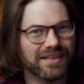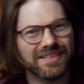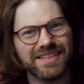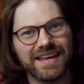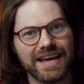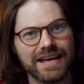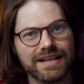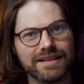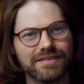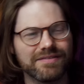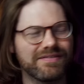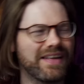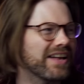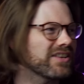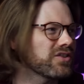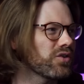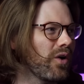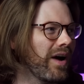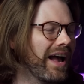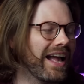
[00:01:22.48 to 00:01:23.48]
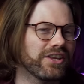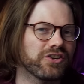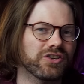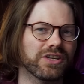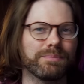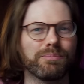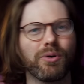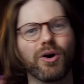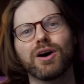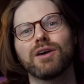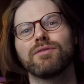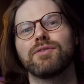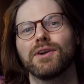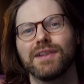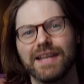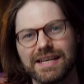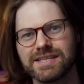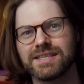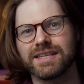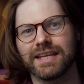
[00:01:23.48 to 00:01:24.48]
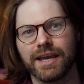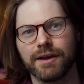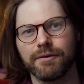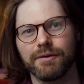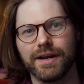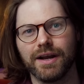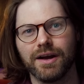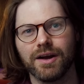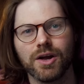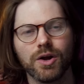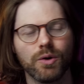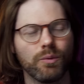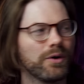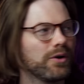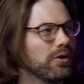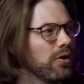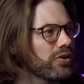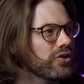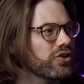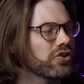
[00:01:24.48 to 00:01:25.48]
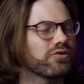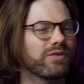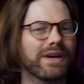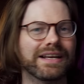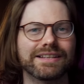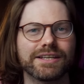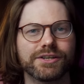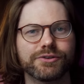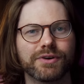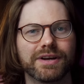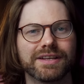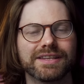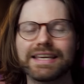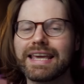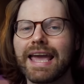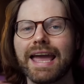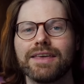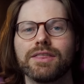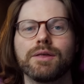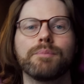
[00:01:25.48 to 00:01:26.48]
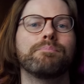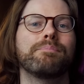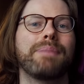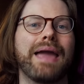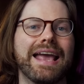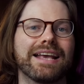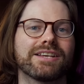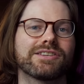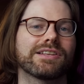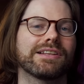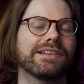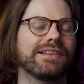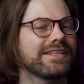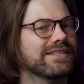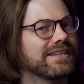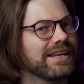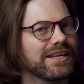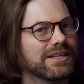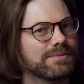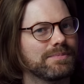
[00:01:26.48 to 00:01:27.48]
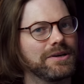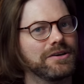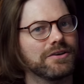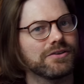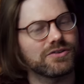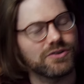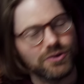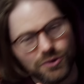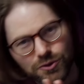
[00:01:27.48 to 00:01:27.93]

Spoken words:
then that's not actually part of our listening area. We're not strictly trying to get the best listening experience to